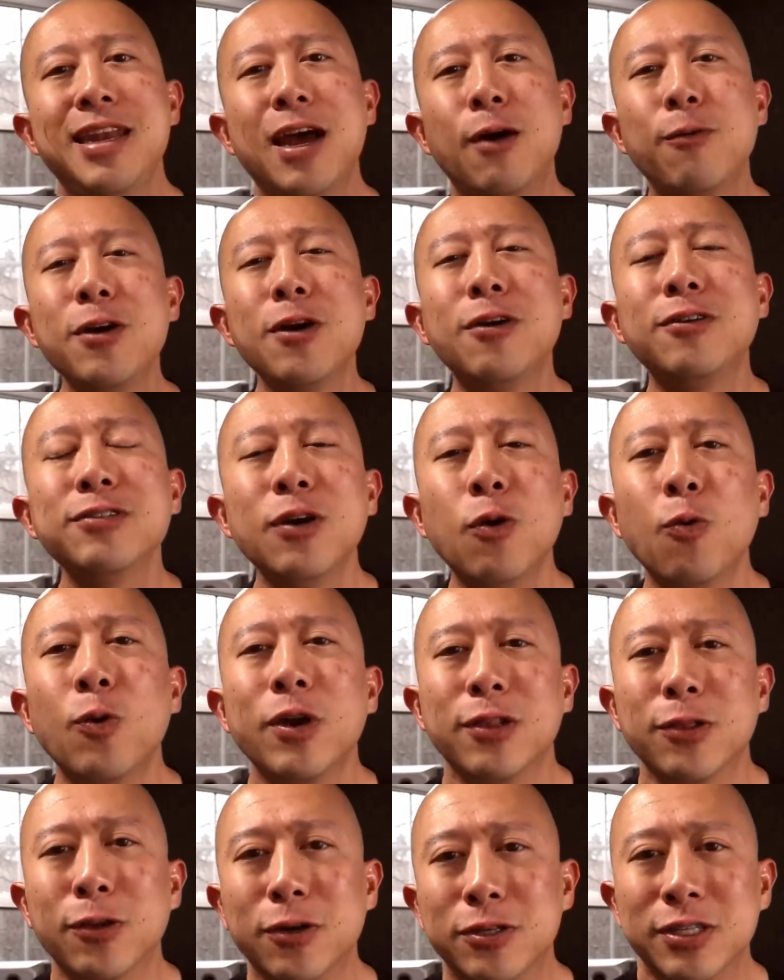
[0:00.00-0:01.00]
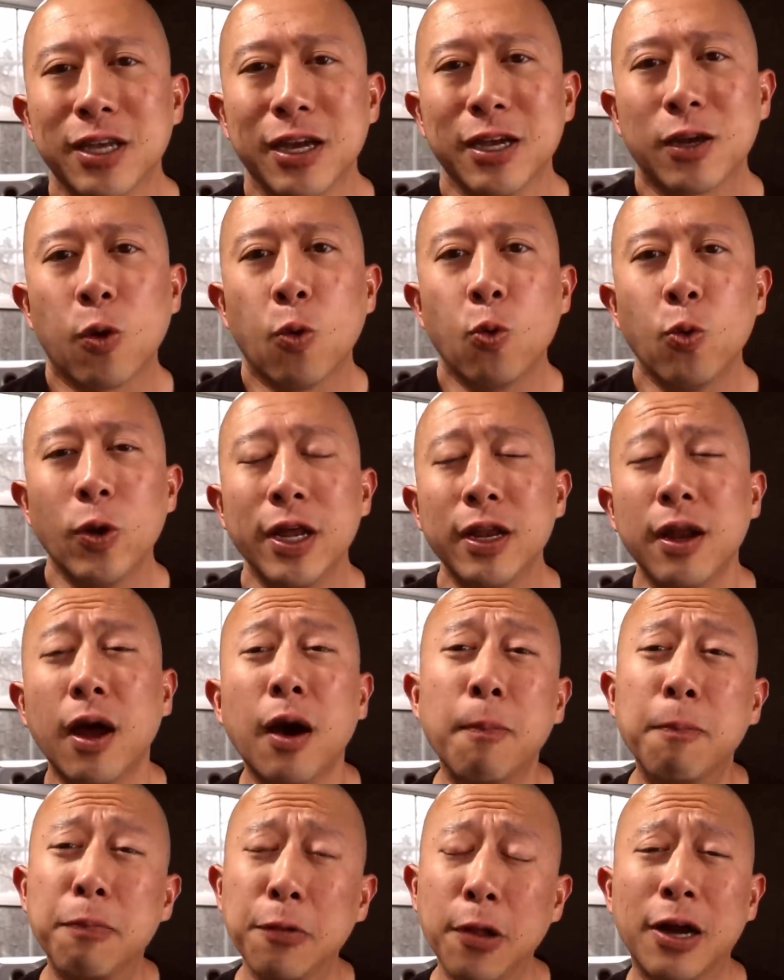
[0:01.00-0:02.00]
Now, we all know what it looks like when
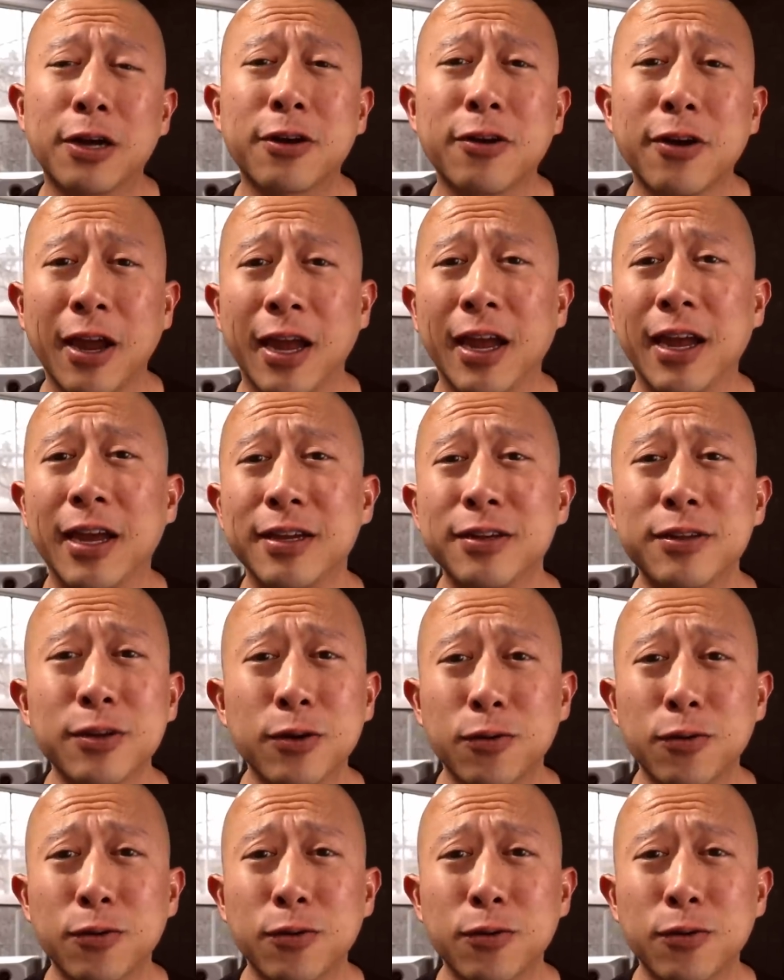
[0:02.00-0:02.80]
a blocker hand